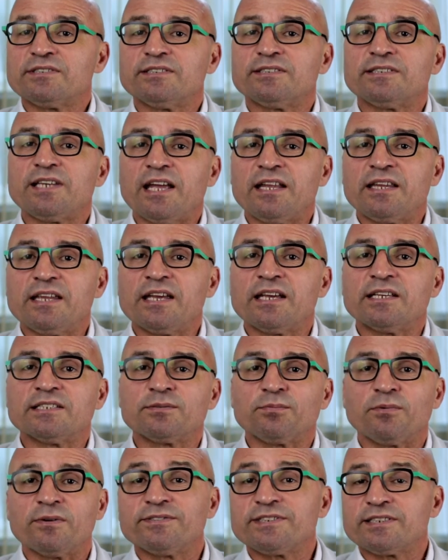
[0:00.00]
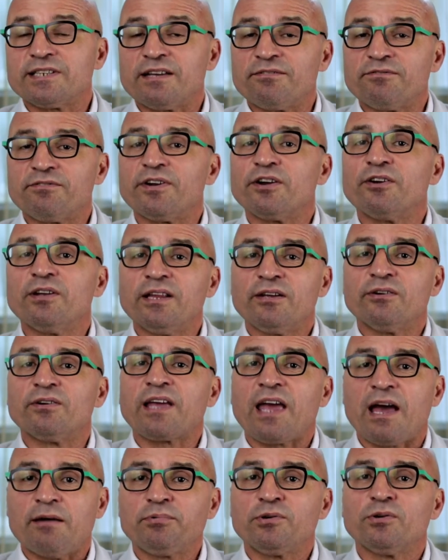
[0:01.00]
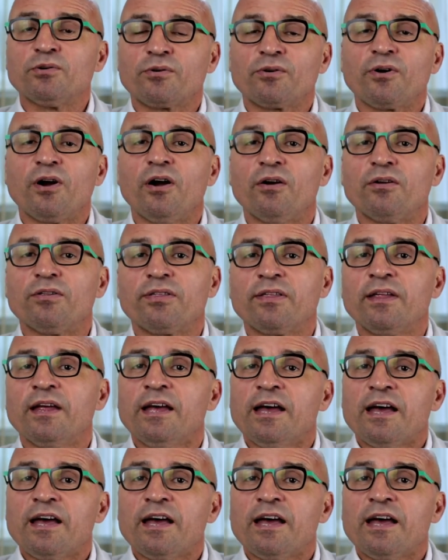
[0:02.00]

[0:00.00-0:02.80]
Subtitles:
to 10 years we've seen very little capital growth.